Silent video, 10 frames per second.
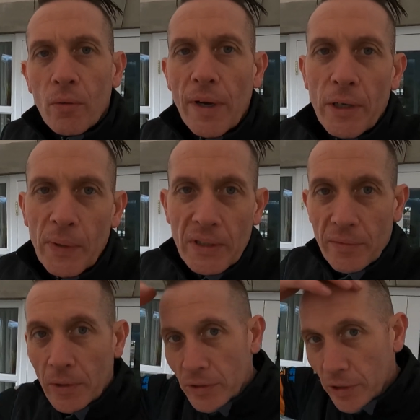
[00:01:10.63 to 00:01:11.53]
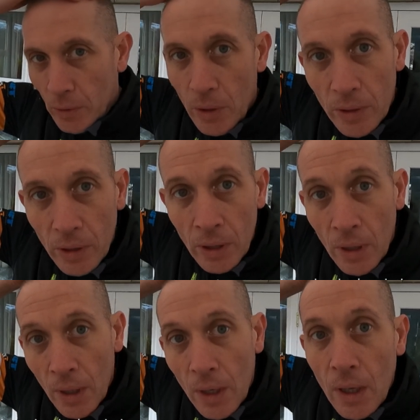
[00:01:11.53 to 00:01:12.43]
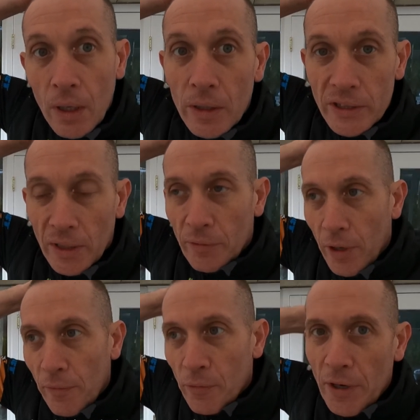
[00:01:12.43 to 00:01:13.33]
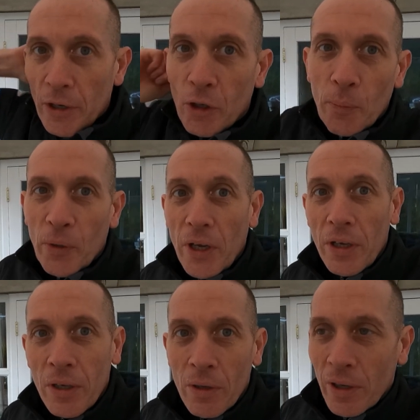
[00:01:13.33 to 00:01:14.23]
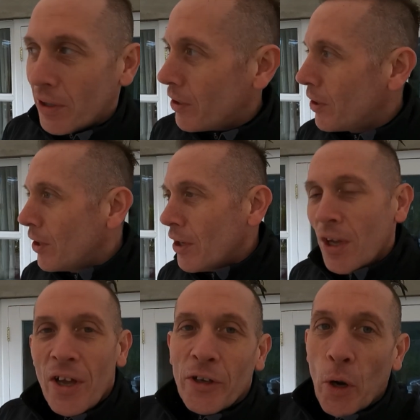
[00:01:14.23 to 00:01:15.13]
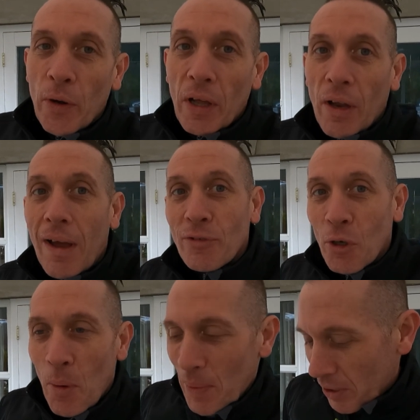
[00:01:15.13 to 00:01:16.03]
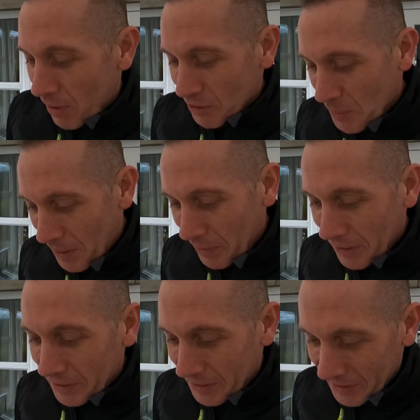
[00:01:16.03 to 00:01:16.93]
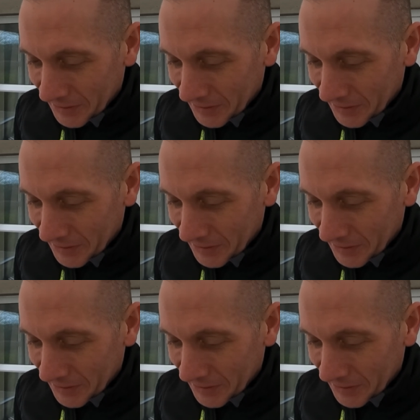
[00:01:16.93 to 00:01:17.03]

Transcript: radio interview to do this afternoon for Radio Cumbria, going out live, so I'm a bit nervous about that.